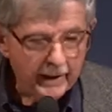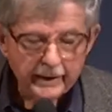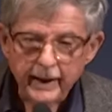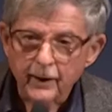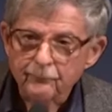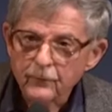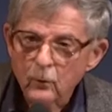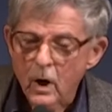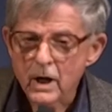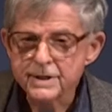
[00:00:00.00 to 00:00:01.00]
Now,
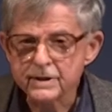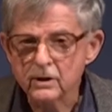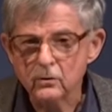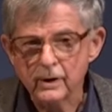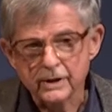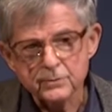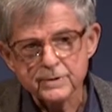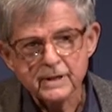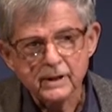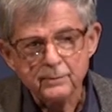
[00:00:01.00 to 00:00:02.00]
why so
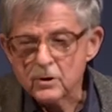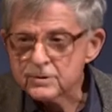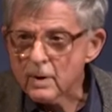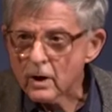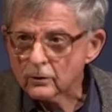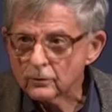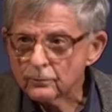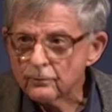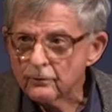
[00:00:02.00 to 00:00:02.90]
exquisitely postmodern?